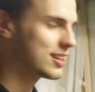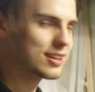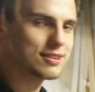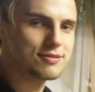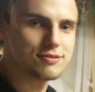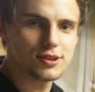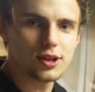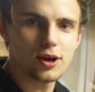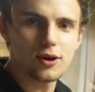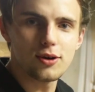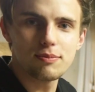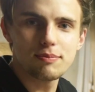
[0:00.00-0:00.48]

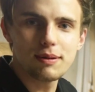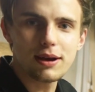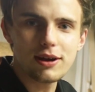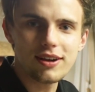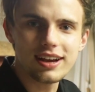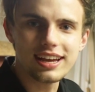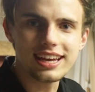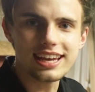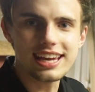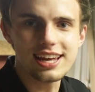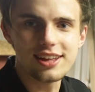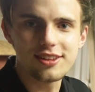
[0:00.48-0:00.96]
of Load
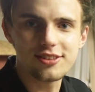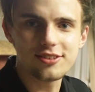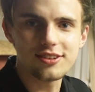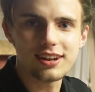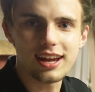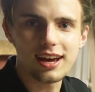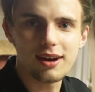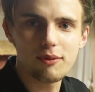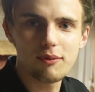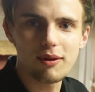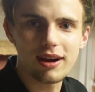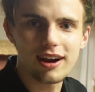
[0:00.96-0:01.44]
Bearing
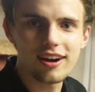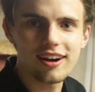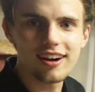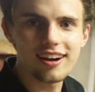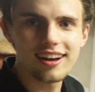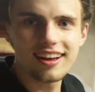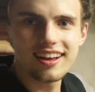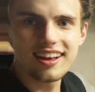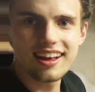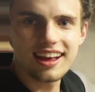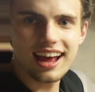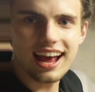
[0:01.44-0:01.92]
Ethernet,
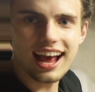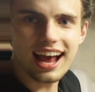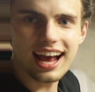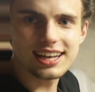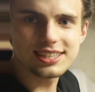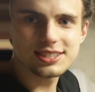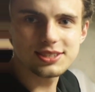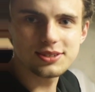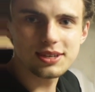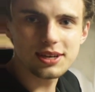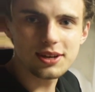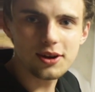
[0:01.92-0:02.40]
where,
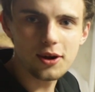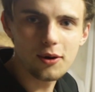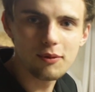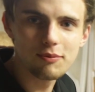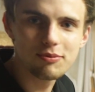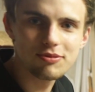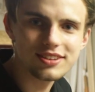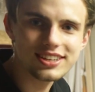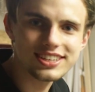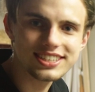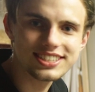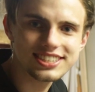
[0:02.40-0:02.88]
as you can
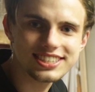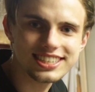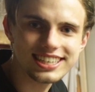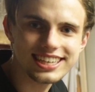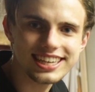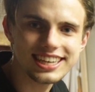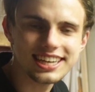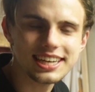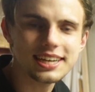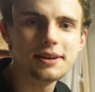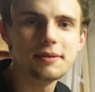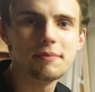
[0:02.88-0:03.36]
hopefully
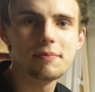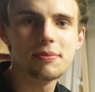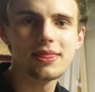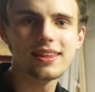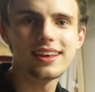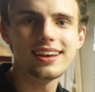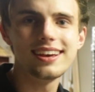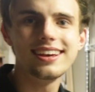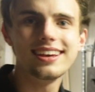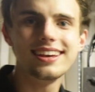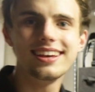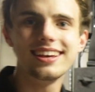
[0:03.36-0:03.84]
see,
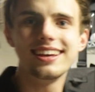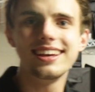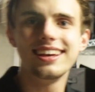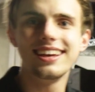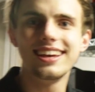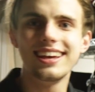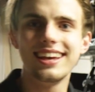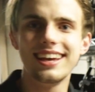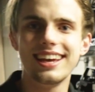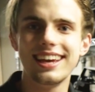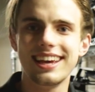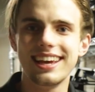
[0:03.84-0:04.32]

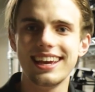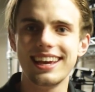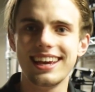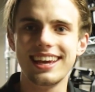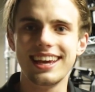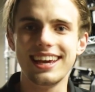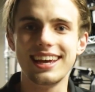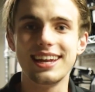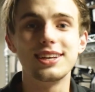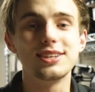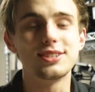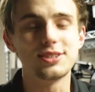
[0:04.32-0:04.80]

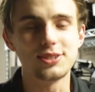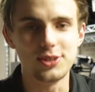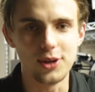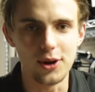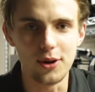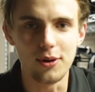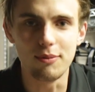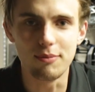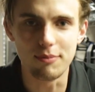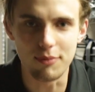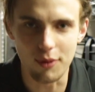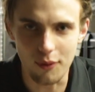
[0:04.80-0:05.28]
it is
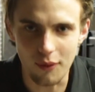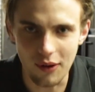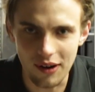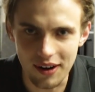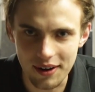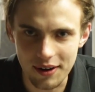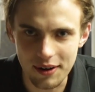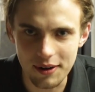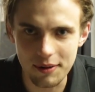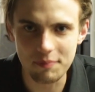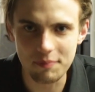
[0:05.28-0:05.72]
no more.